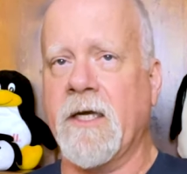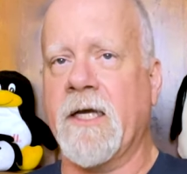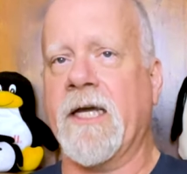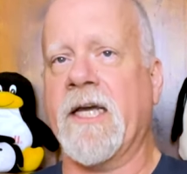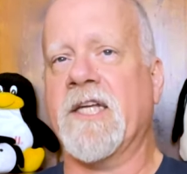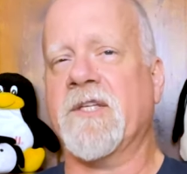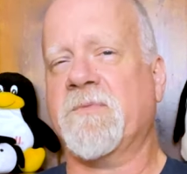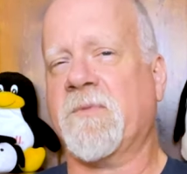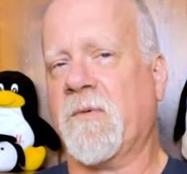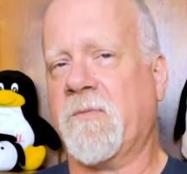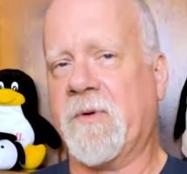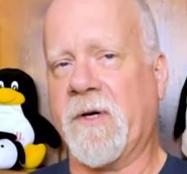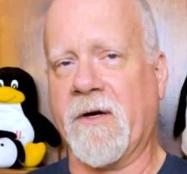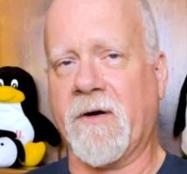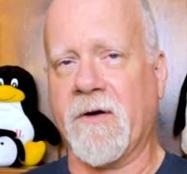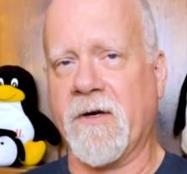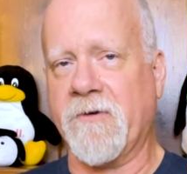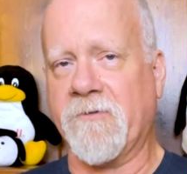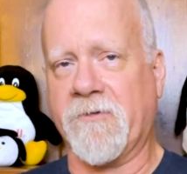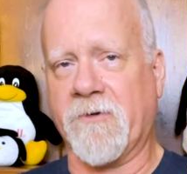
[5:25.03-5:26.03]
is
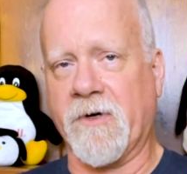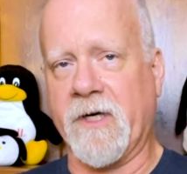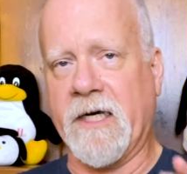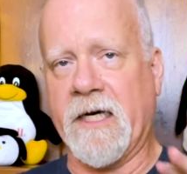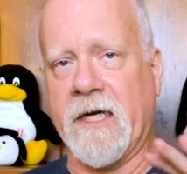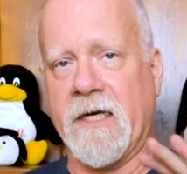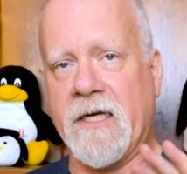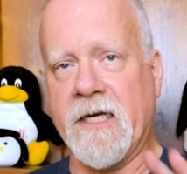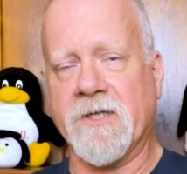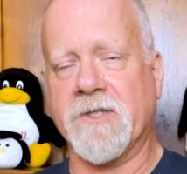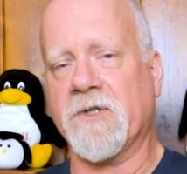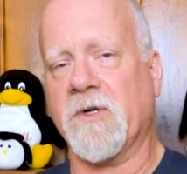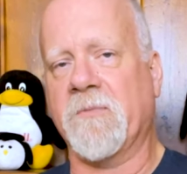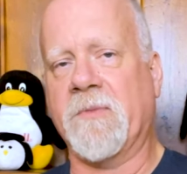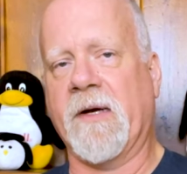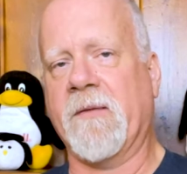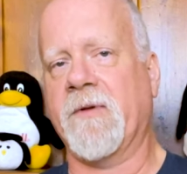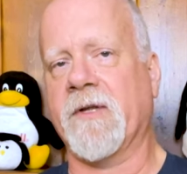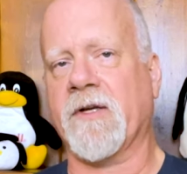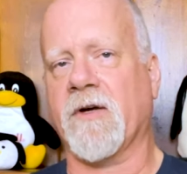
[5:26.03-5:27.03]
preparing for an initial
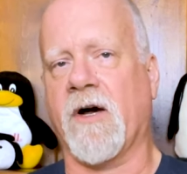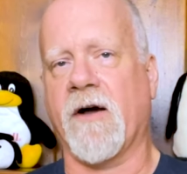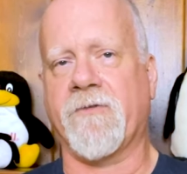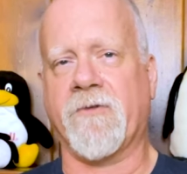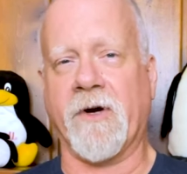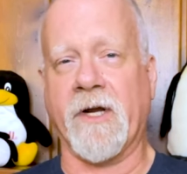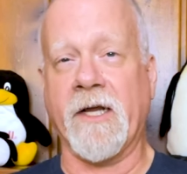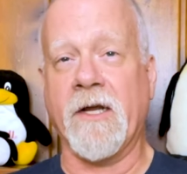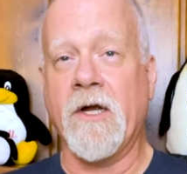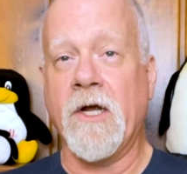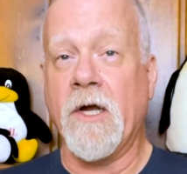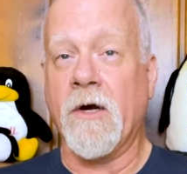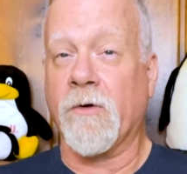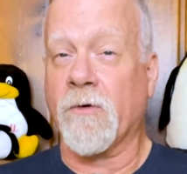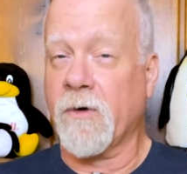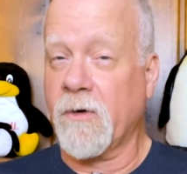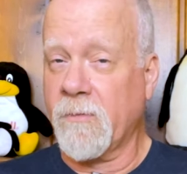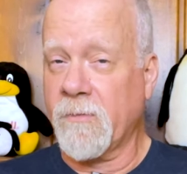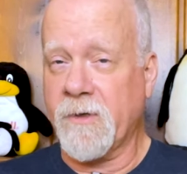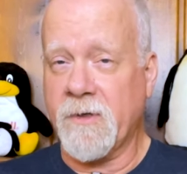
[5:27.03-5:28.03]
public offering
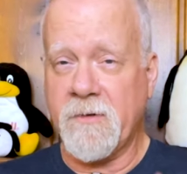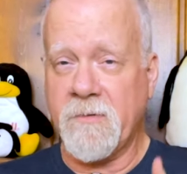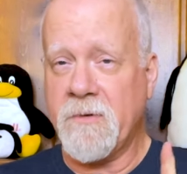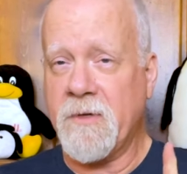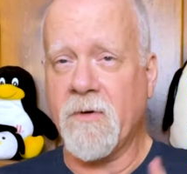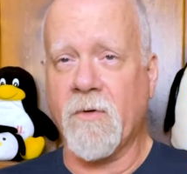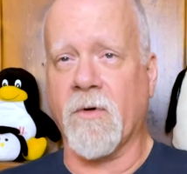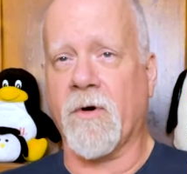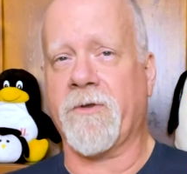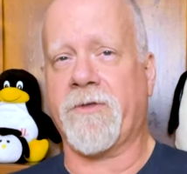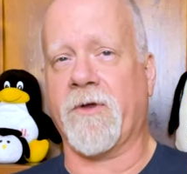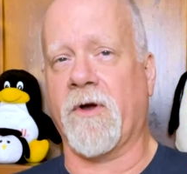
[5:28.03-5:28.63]
rumored to be worth